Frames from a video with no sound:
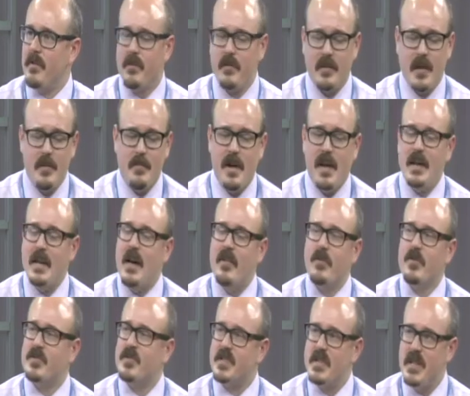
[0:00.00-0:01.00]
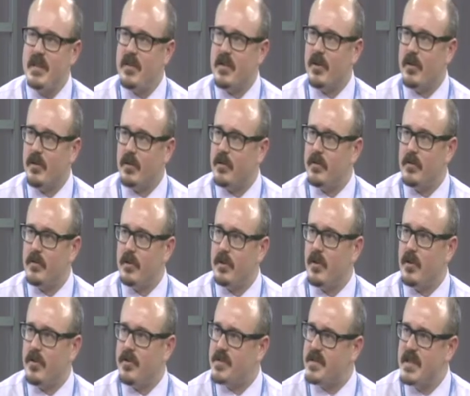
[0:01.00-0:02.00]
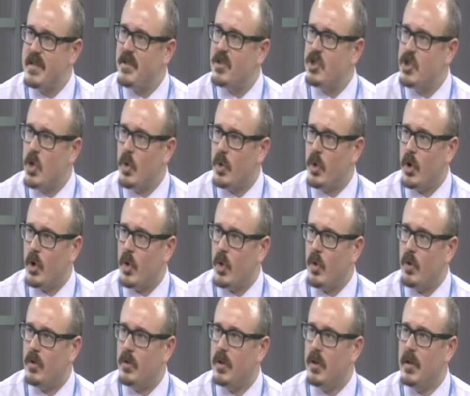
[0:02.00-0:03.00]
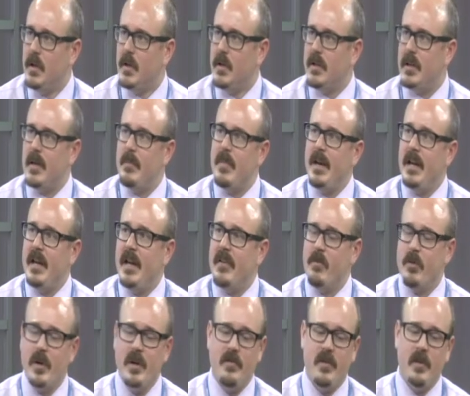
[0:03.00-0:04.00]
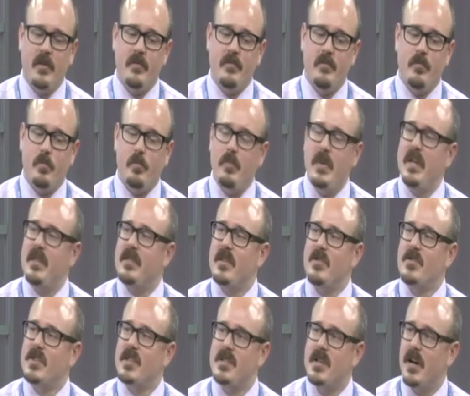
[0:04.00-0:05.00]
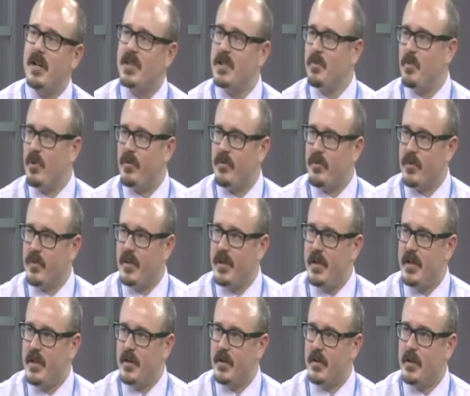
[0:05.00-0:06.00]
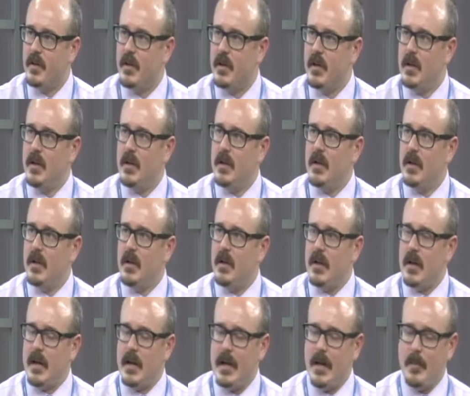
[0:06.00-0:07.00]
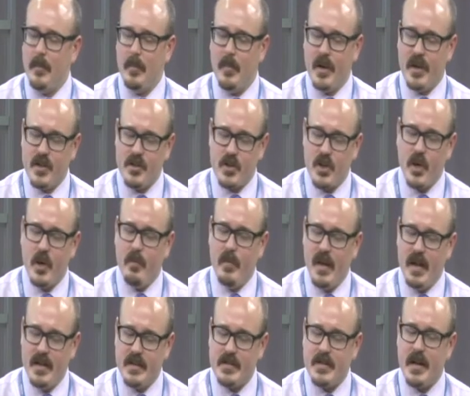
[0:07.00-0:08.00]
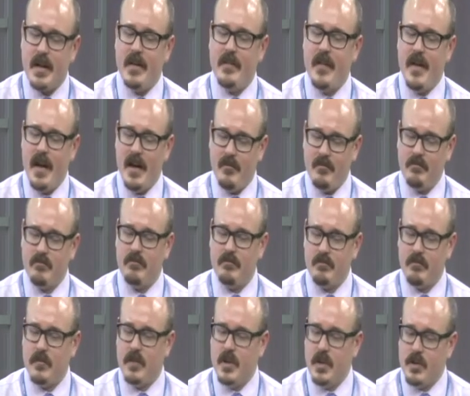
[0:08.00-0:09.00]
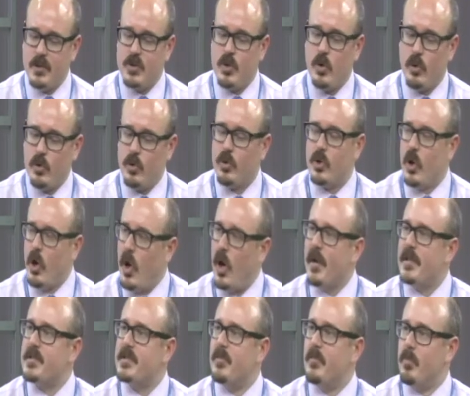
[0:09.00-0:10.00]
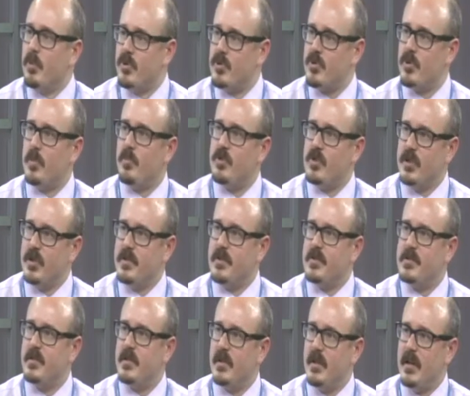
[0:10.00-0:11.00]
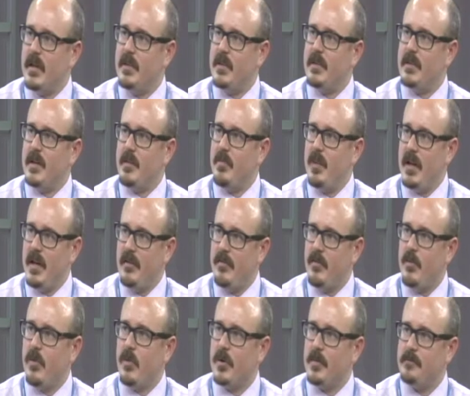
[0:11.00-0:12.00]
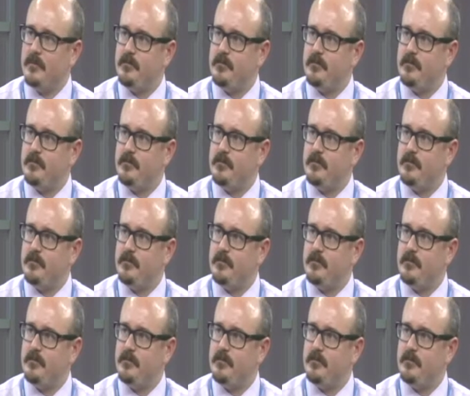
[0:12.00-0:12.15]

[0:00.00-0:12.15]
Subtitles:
They may never see the donut hole. They may never even meet their deductible for the year. But it's all based on the total cost of prescriptions that they pay for.